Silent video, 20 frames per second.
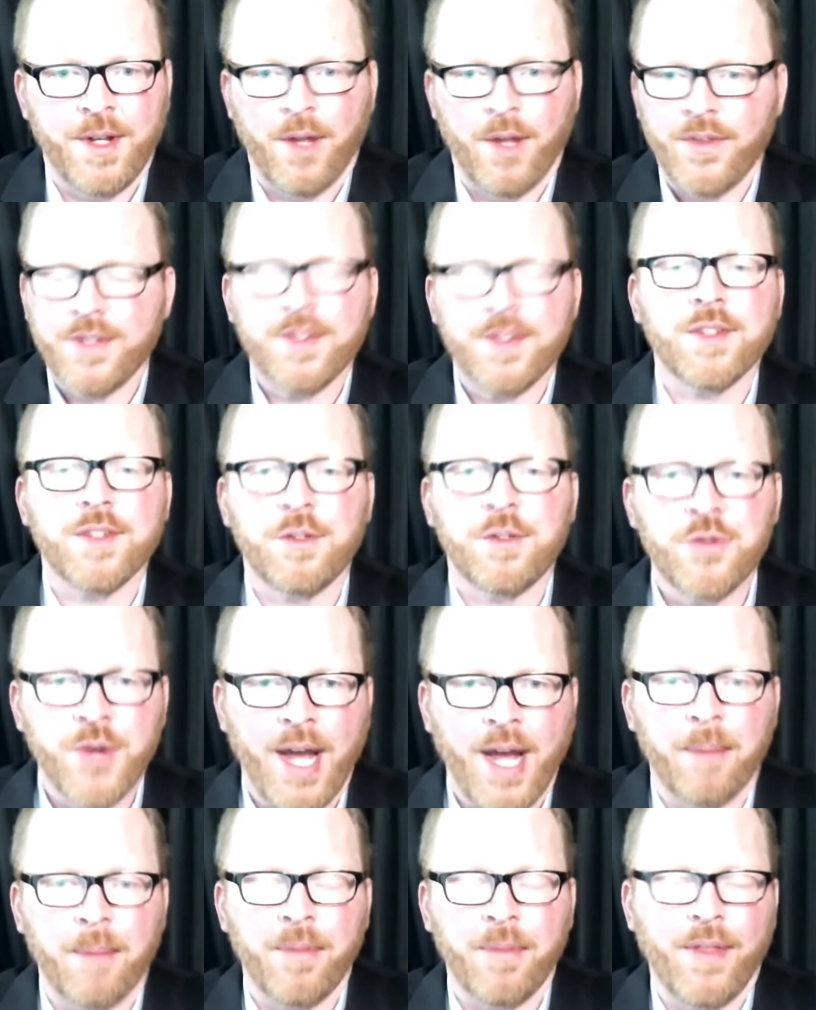This is a
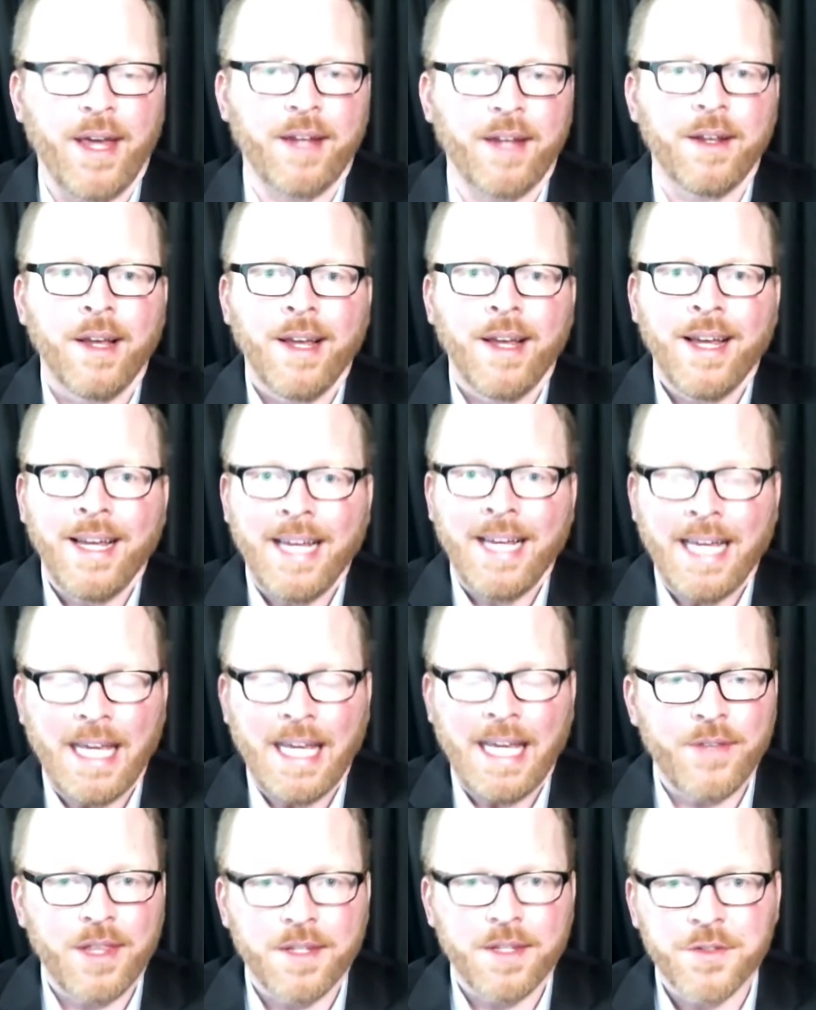trap that
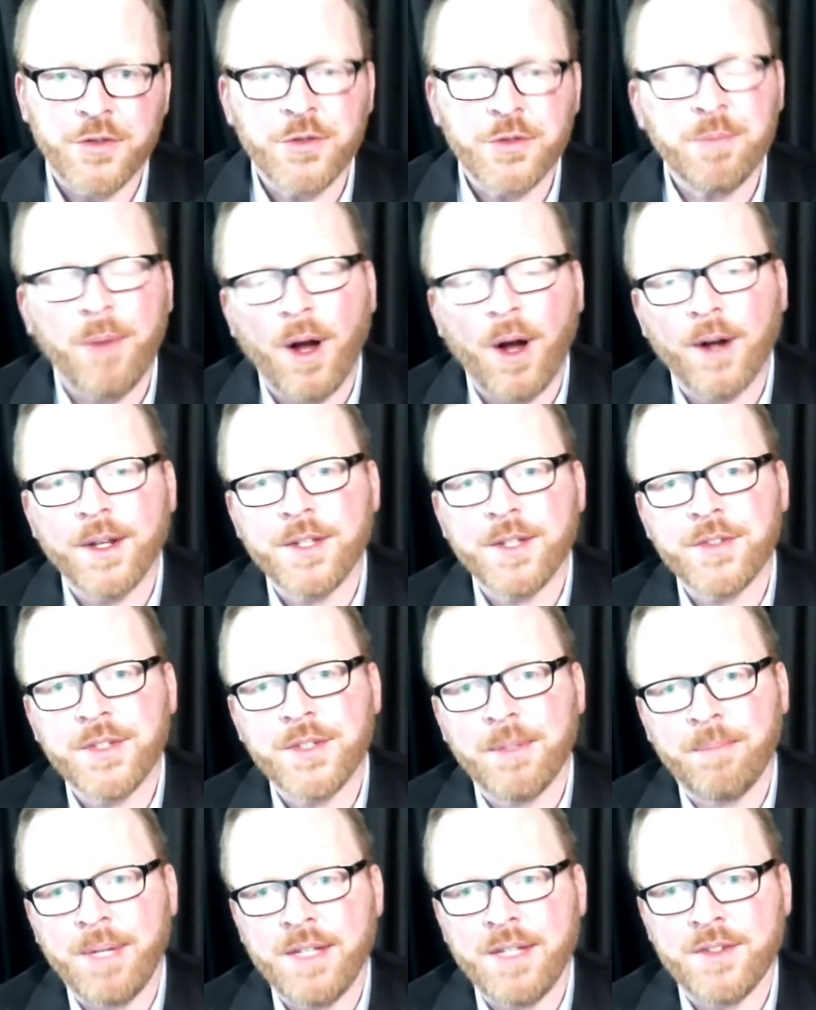even the
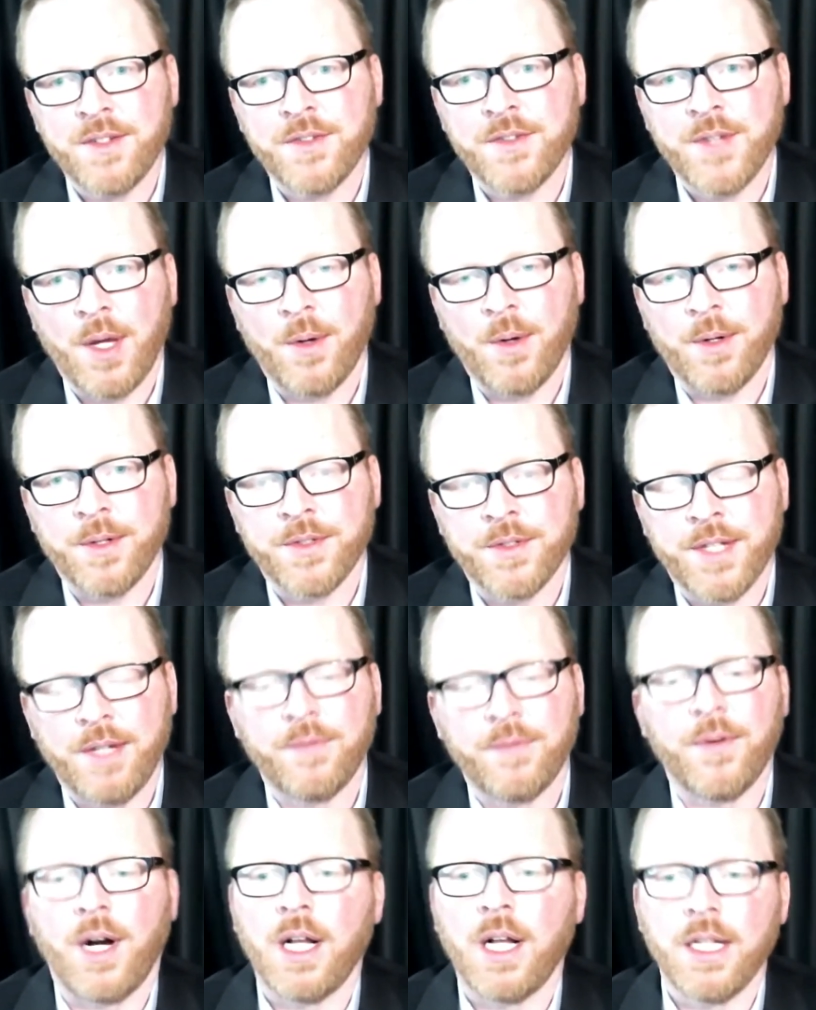smartest business owners can
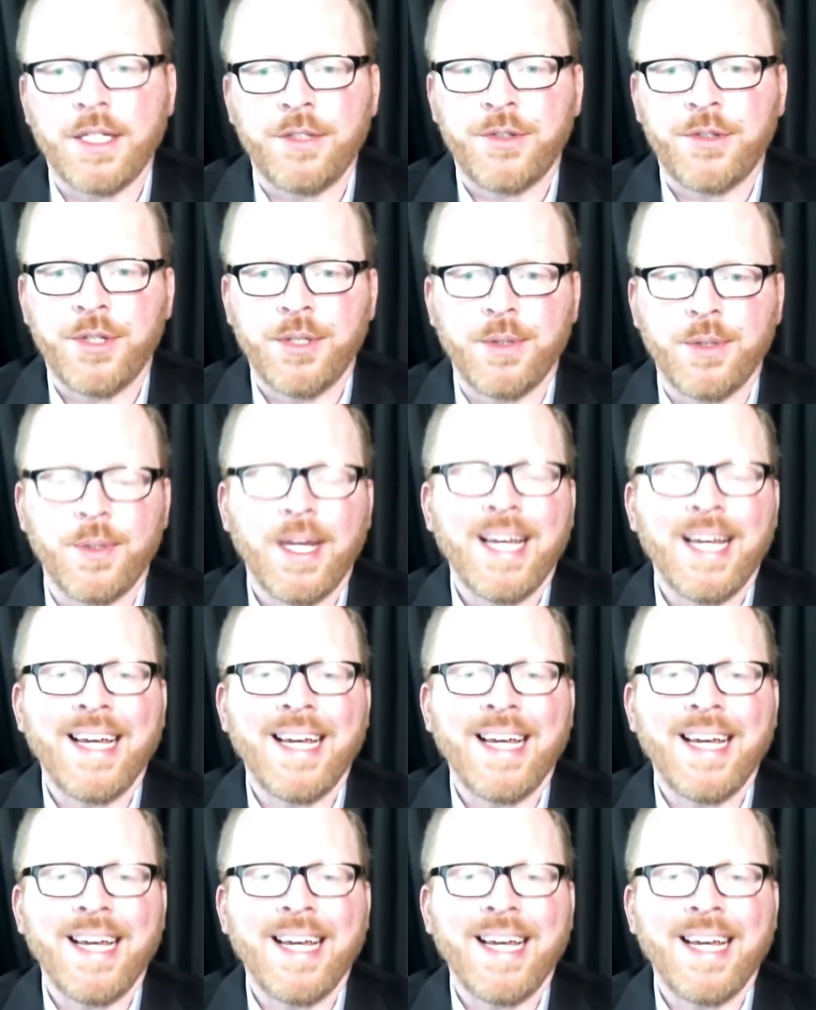fall into,